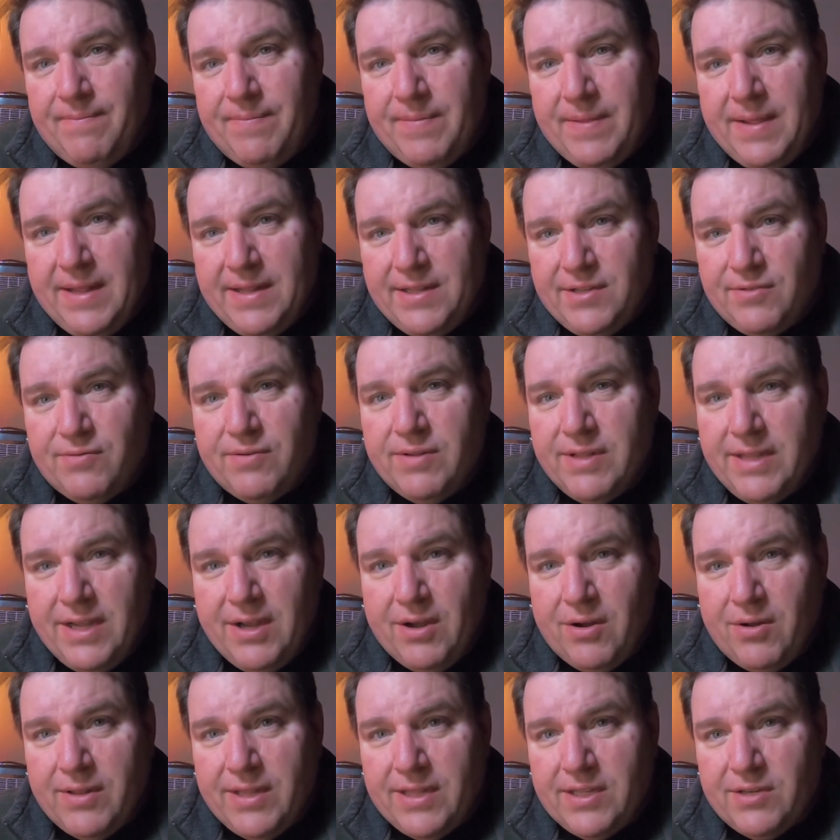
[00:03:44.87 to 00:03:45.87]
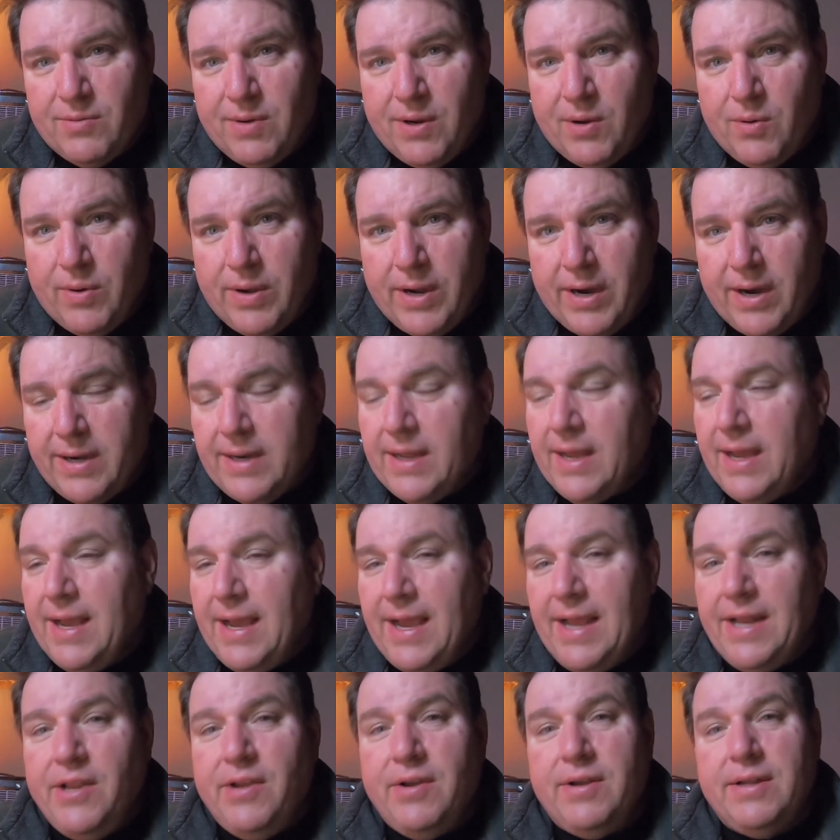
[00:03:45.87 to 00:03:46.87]
It's really all that's required.
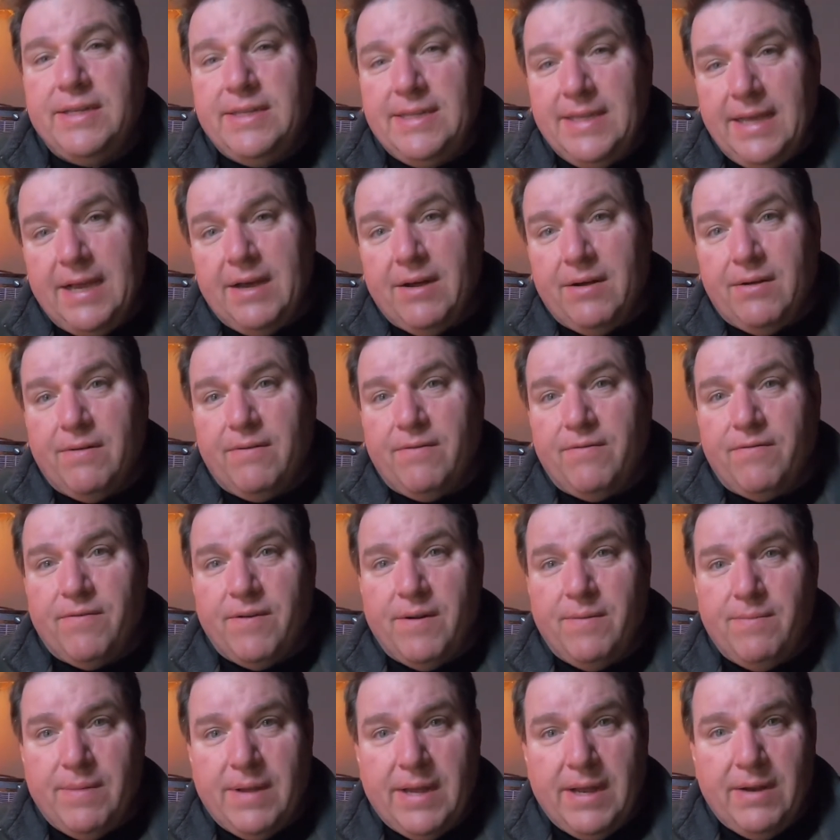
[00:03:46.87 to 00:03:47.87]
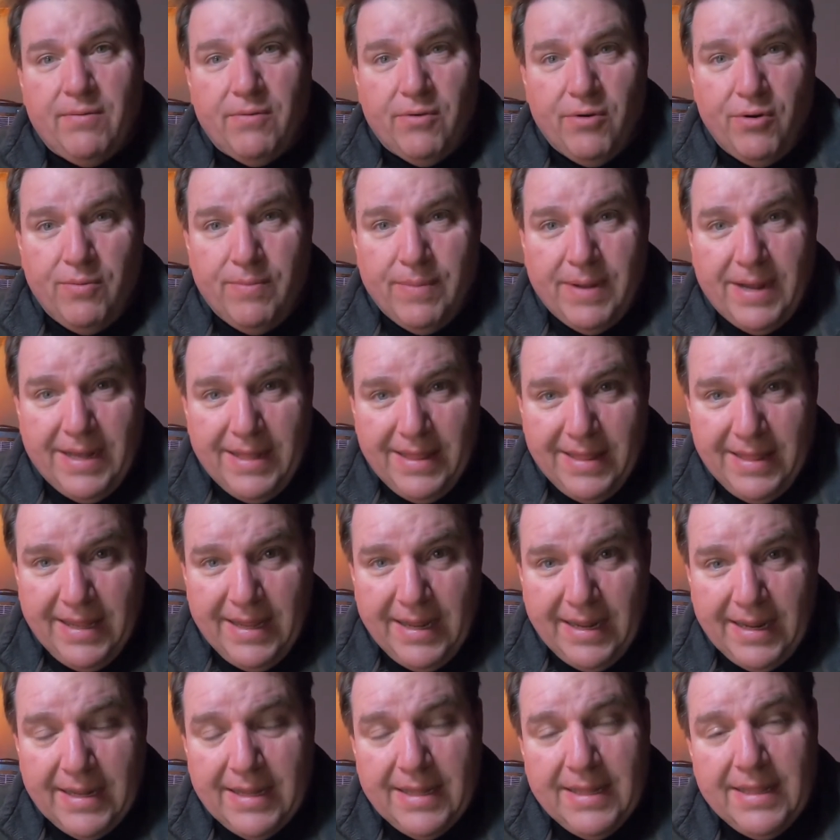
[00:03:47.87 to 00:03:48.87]
And you can tell from my room, I
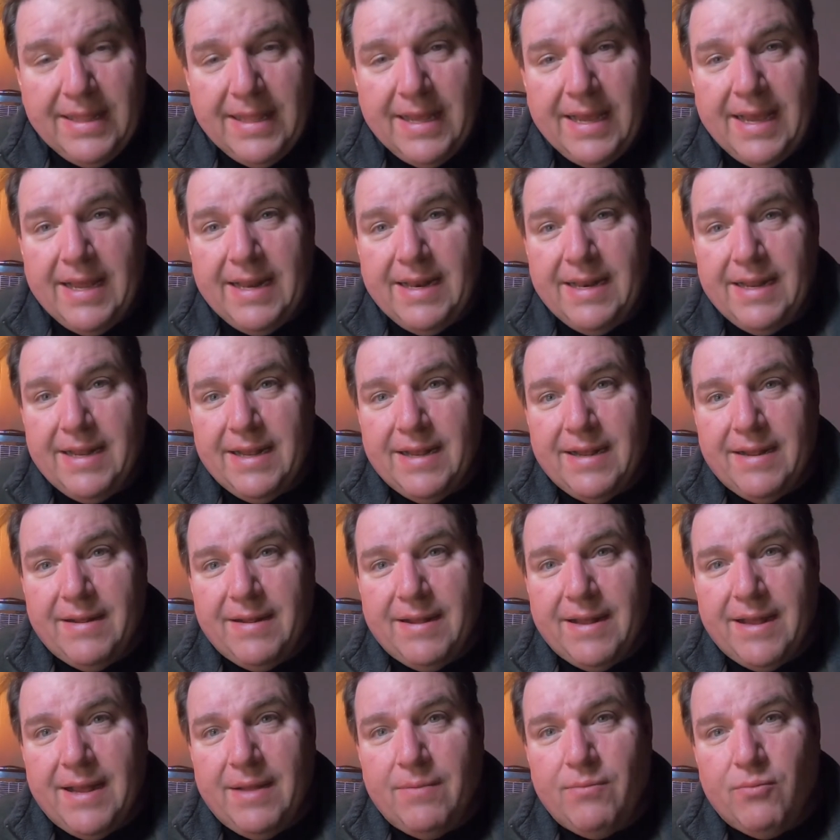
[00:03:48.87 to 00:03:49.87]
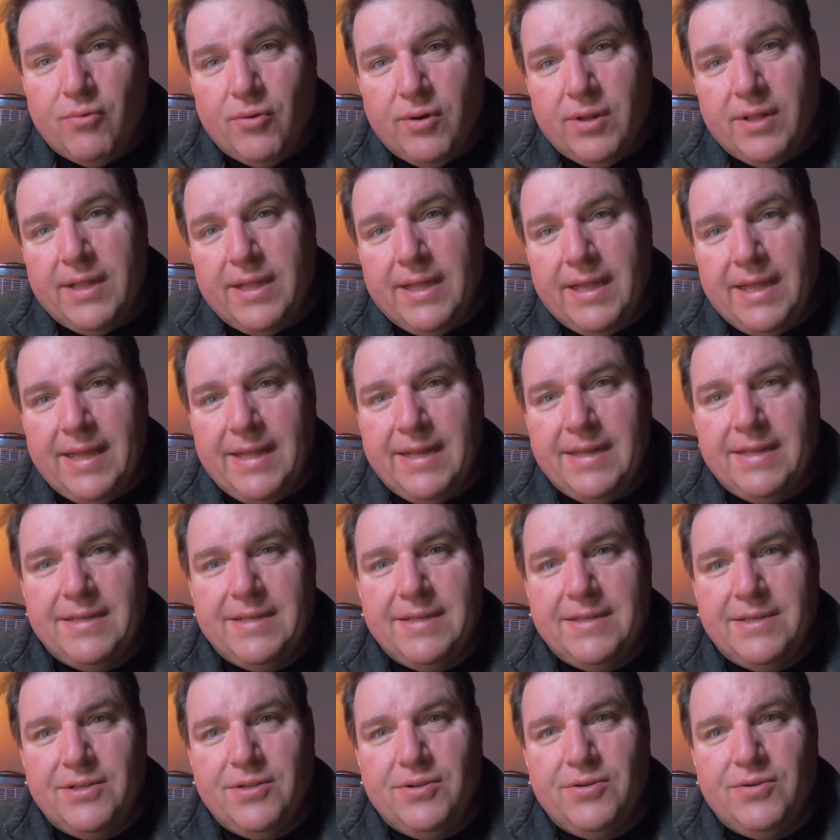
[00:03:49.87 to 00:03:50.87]
think, that I'm really
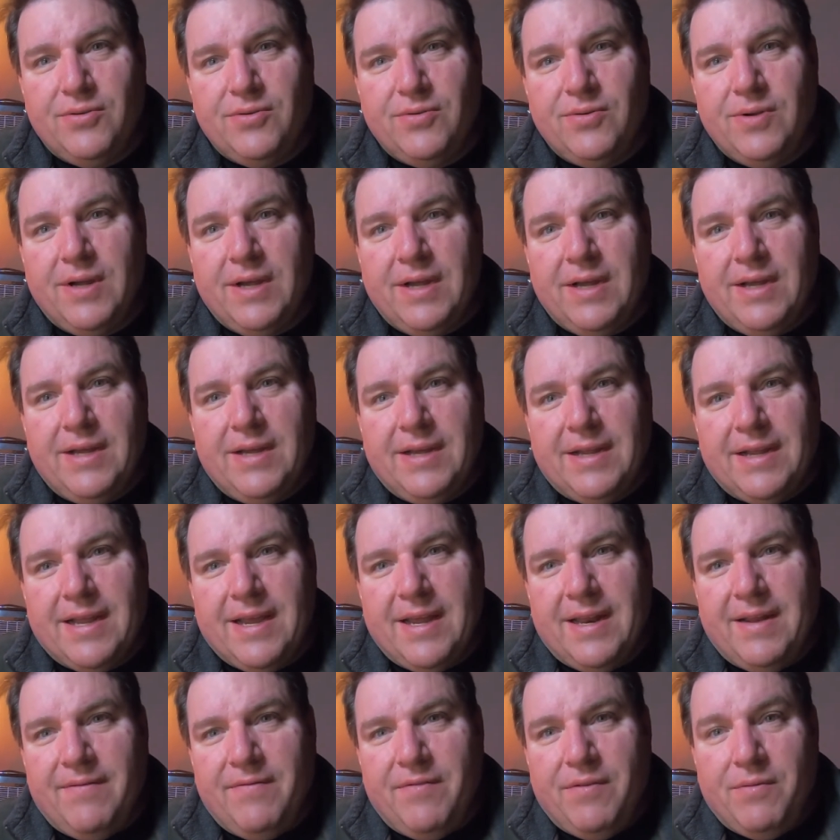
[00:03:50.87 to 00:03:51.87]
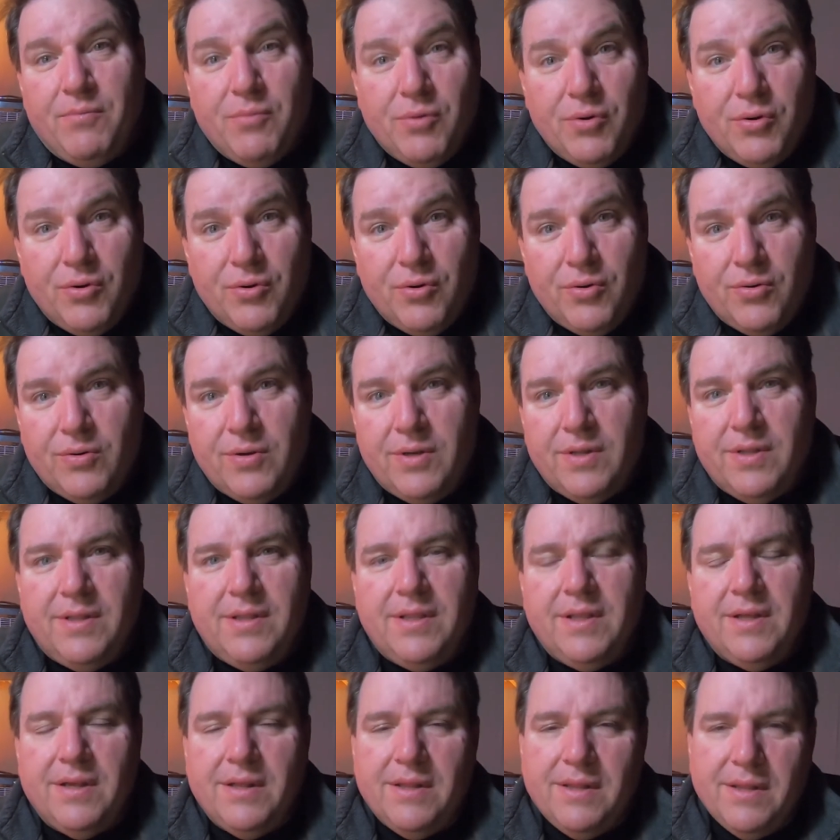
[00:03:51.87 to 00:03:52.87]
into kind of the mood.
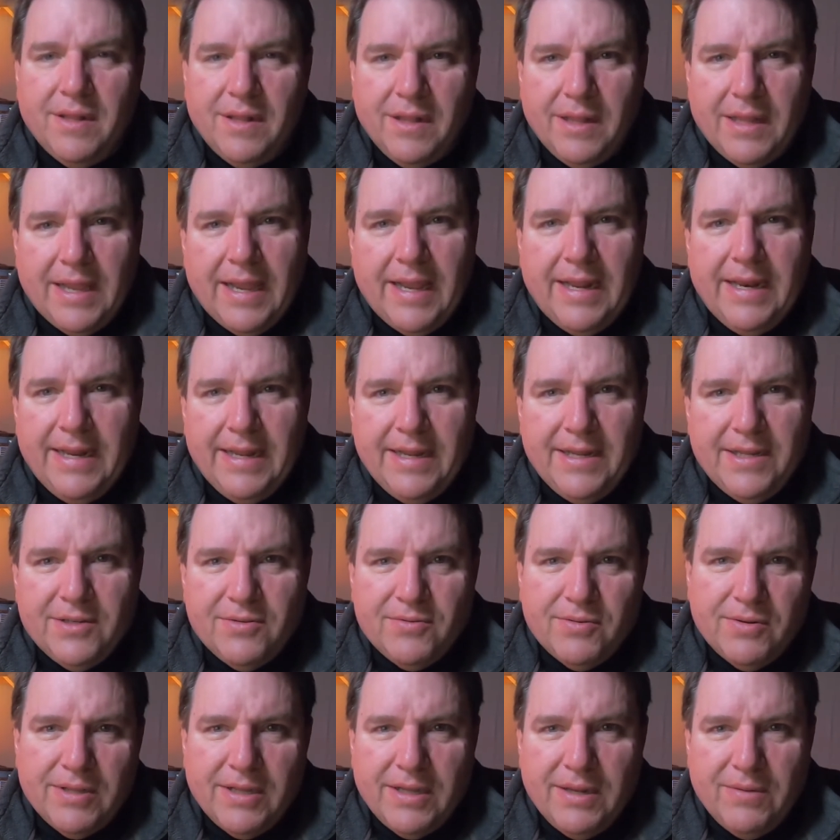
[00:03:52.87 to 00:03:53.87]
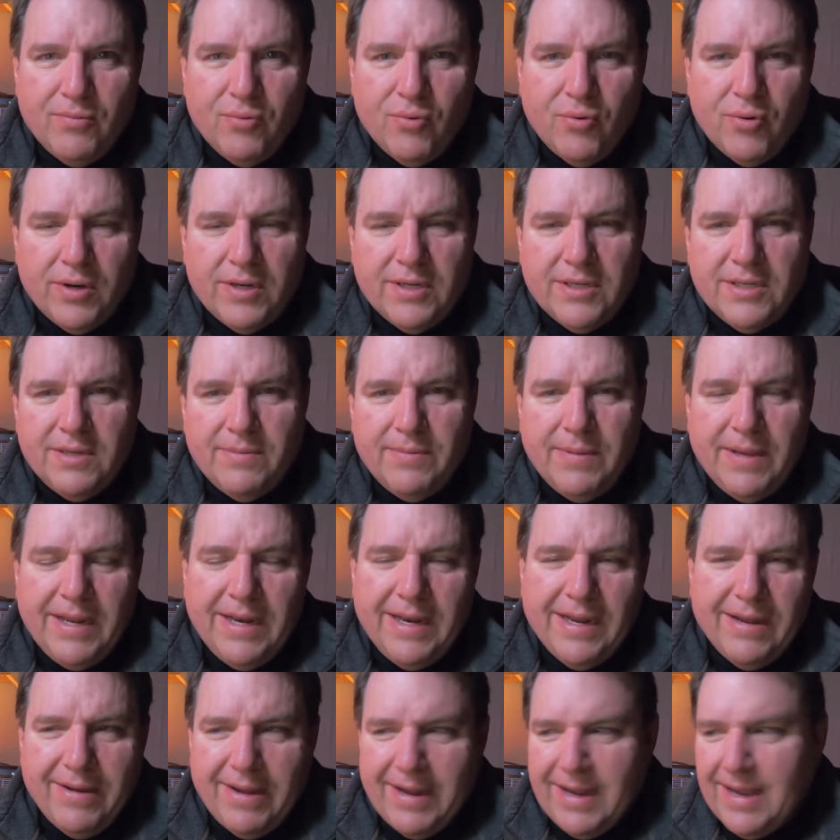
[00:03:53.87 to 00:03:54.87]
The lighting is really important to
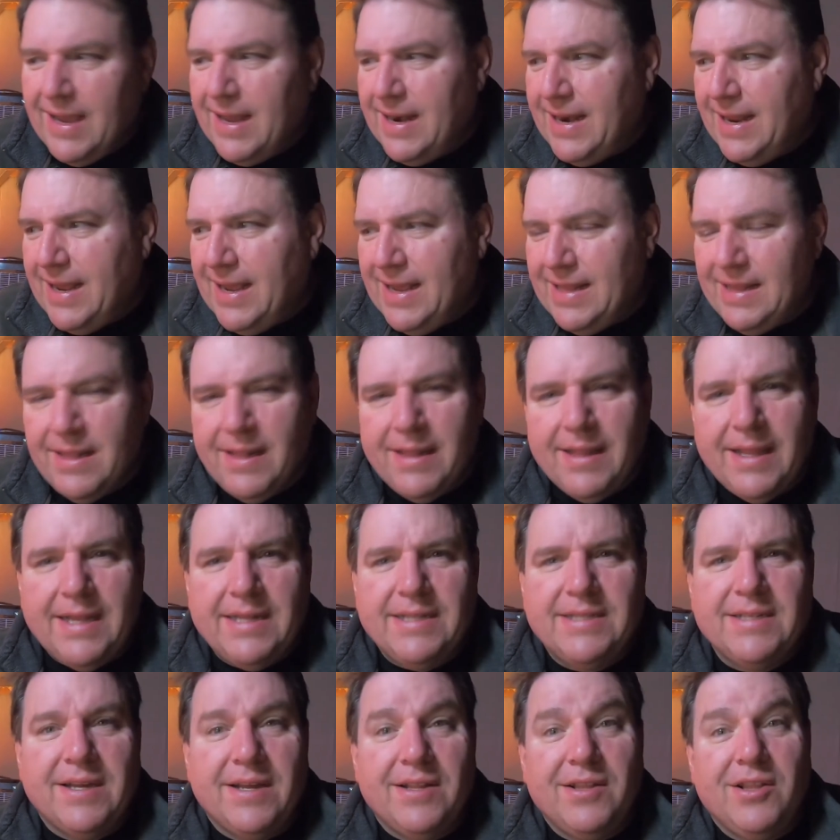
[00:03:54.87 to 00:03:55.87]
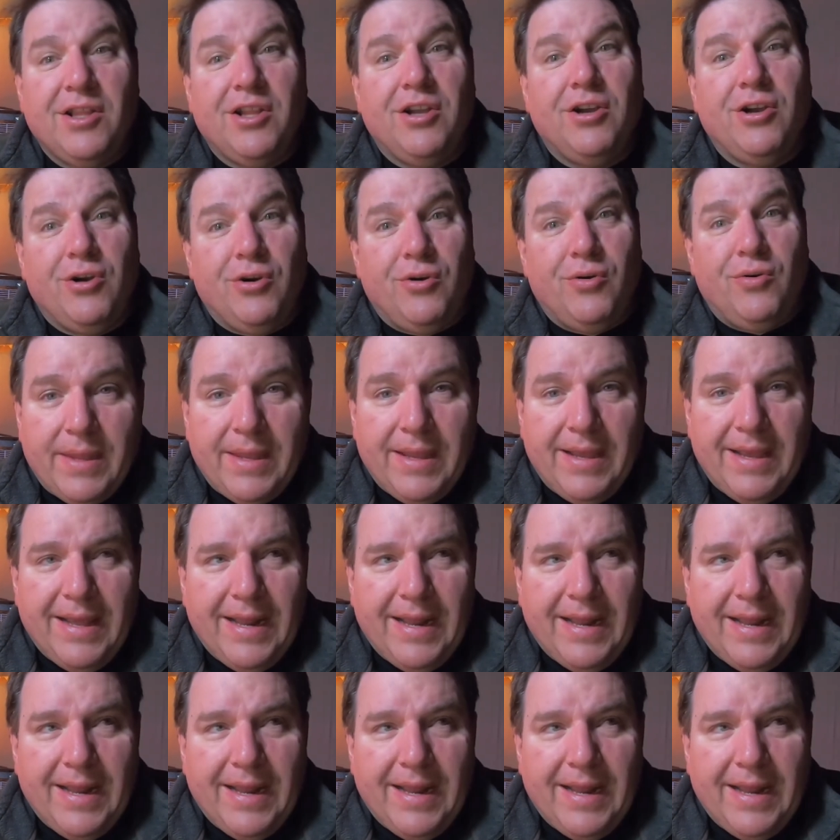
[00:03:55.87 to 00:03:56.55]
me. Now, I kind of had the lights on low.